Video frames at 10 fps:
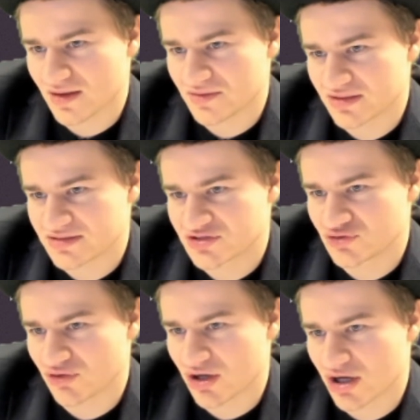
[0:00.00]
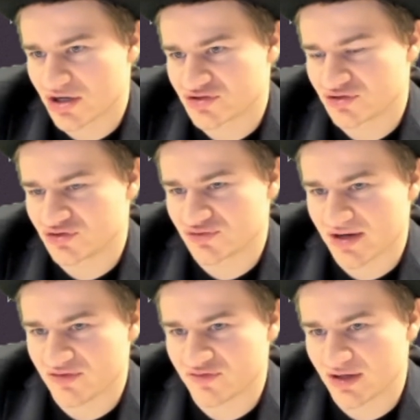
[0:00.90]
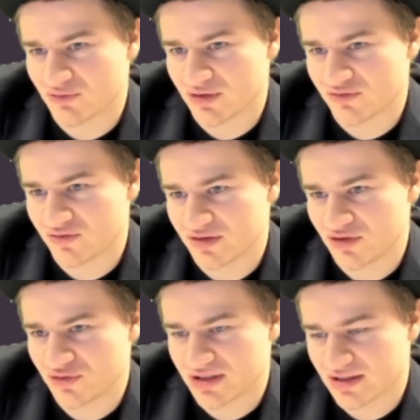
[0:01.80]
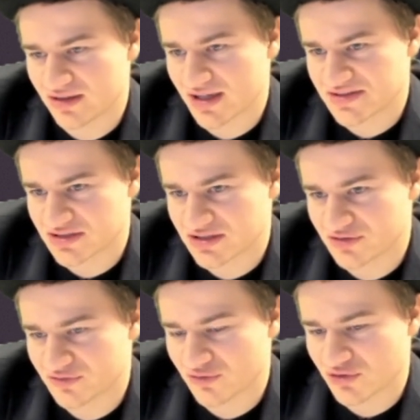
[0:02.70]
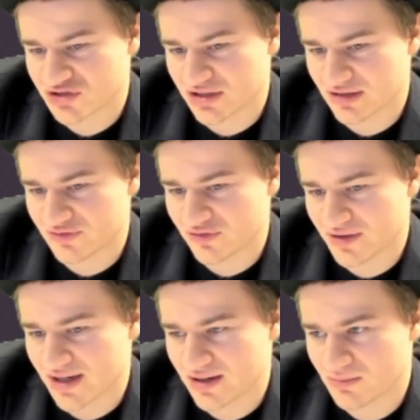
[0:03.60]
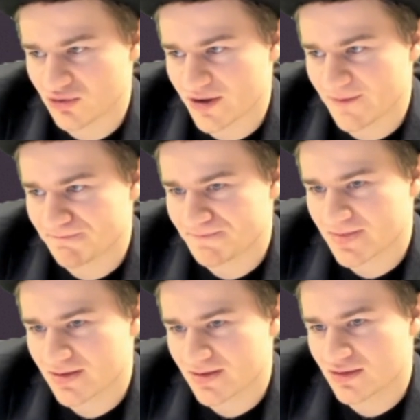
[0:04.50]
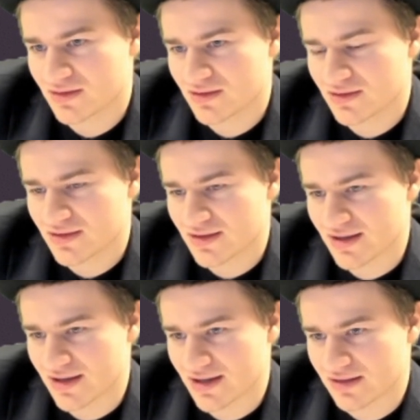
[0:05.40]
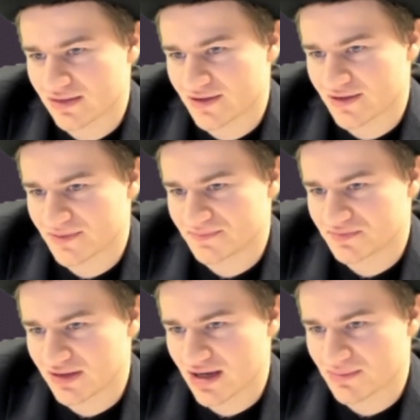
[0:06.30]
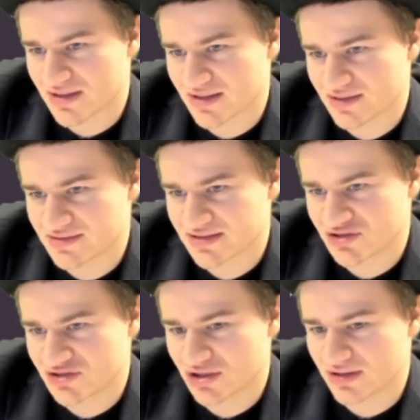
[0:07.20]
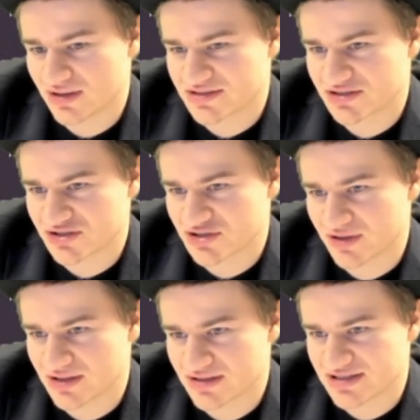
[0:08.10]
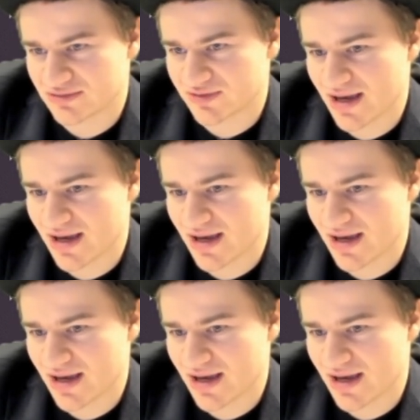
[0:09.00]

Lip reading: It's too hard to do anything with the queen and knight here, unfortunately for Nakamura. And the game ends in a draw. Let's just quickly see what